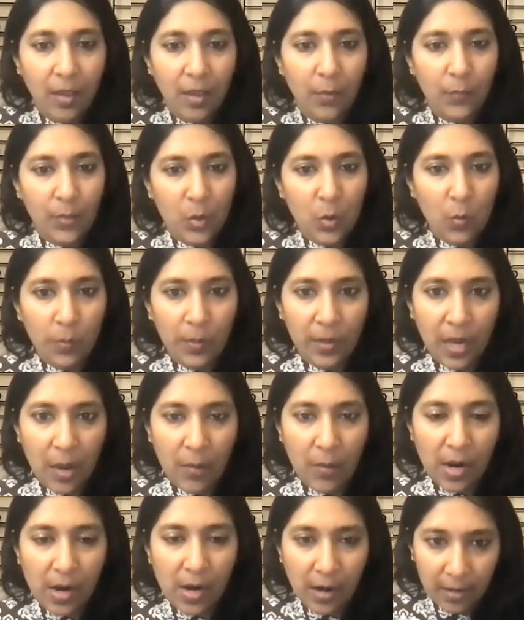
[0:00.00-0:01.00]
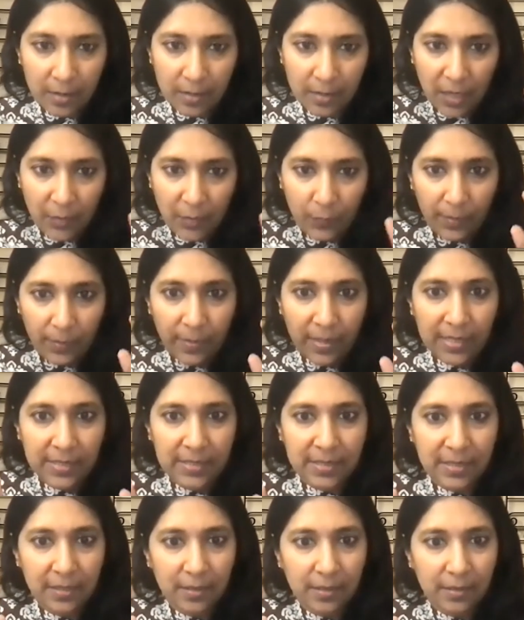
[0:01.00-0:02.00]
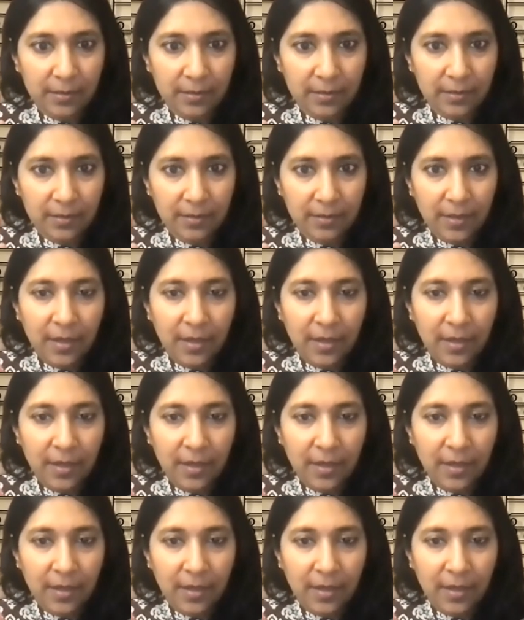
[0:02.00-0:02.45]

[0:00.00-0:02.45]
We open our heart and we bless the earth.